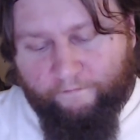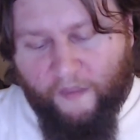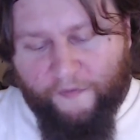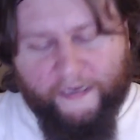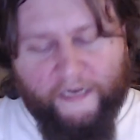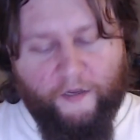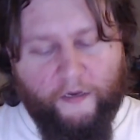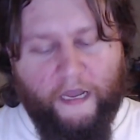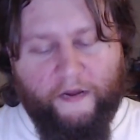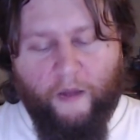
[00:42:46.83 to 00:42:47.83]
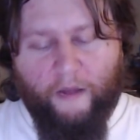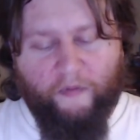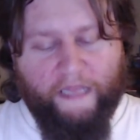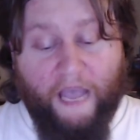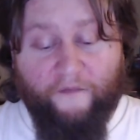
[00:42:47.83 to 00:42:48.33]
they did good. I don't
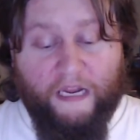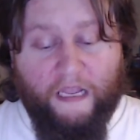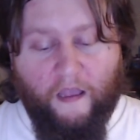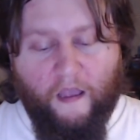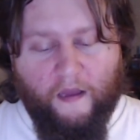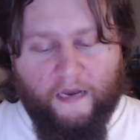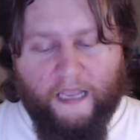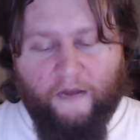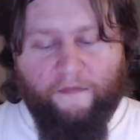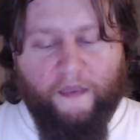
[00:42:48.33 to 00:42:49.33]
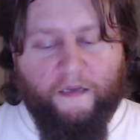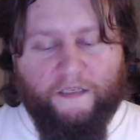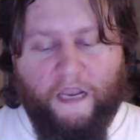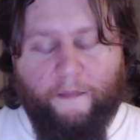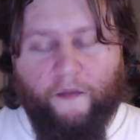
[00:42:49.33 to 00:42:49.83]
really have any negative thing to
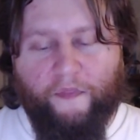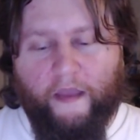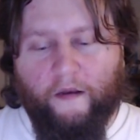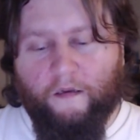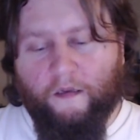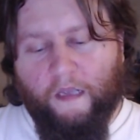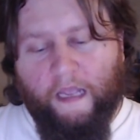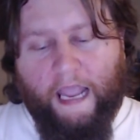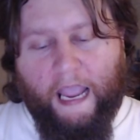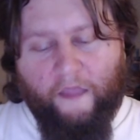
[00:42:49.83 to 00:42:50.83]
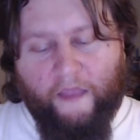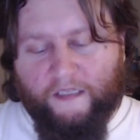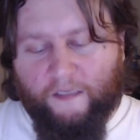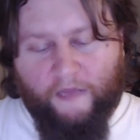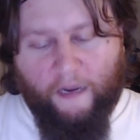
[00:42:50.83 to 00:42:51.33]
say about that. And
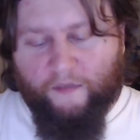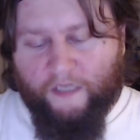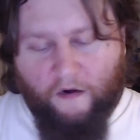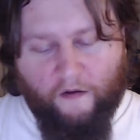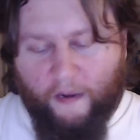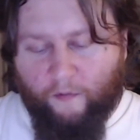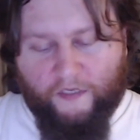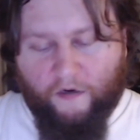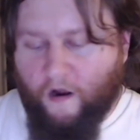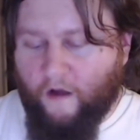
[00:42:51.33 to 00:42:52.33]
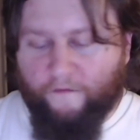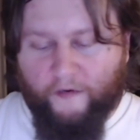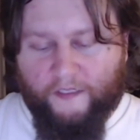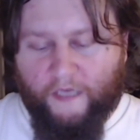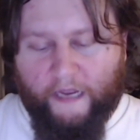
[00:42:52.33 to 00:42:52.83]
that was their
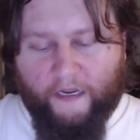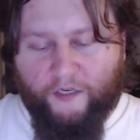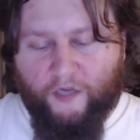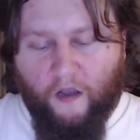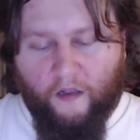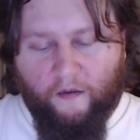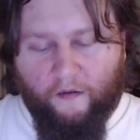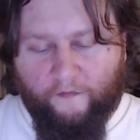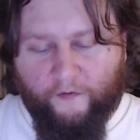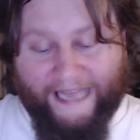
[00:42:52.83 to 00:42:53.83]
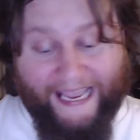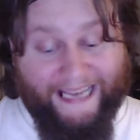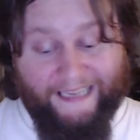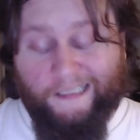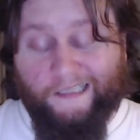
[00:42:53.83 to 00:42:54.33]
conference. I could talk for
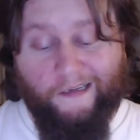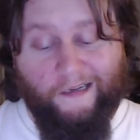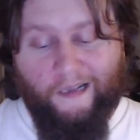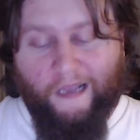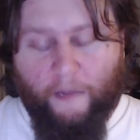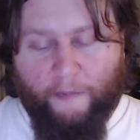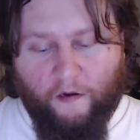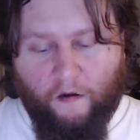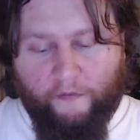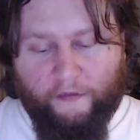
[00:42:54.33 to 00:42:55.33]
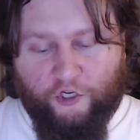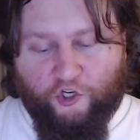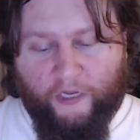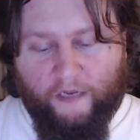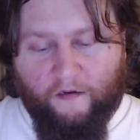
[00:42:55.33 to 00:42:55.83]
days about all this
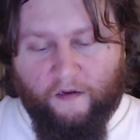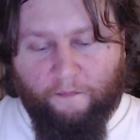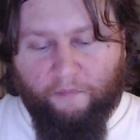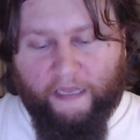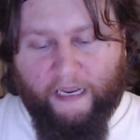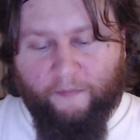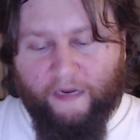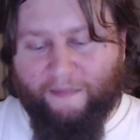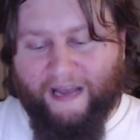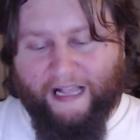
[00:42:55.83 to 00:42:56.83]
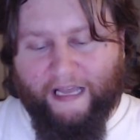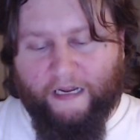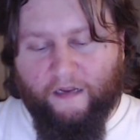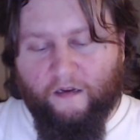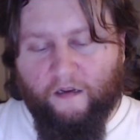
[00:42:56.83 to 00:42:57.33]
shit and complain, but I'm not
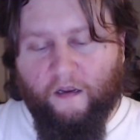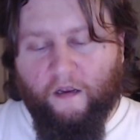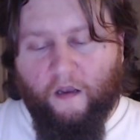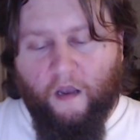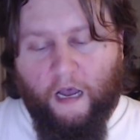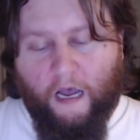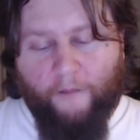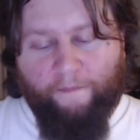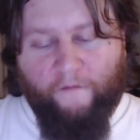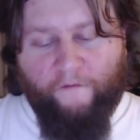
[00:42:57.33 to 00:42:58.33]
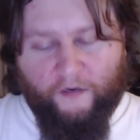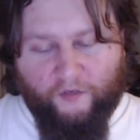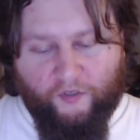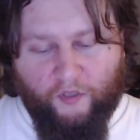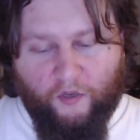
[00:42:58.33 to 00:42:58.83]
gonna.
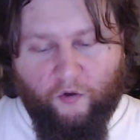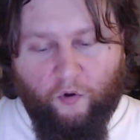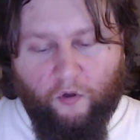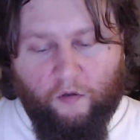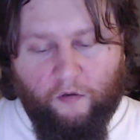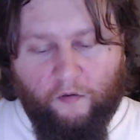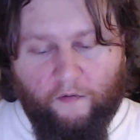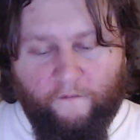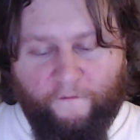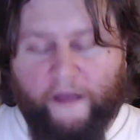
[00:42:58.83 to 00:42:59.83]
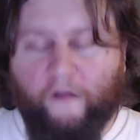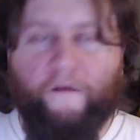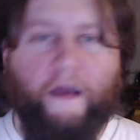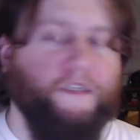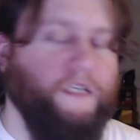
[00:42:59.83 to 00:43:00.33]
Avengers look cool. Final
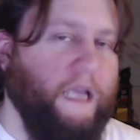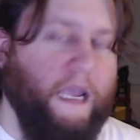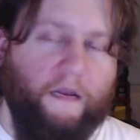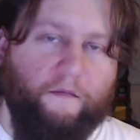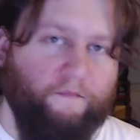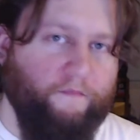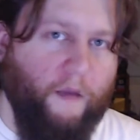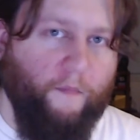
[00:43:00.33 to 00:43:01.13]
Fantasy VIII. I'm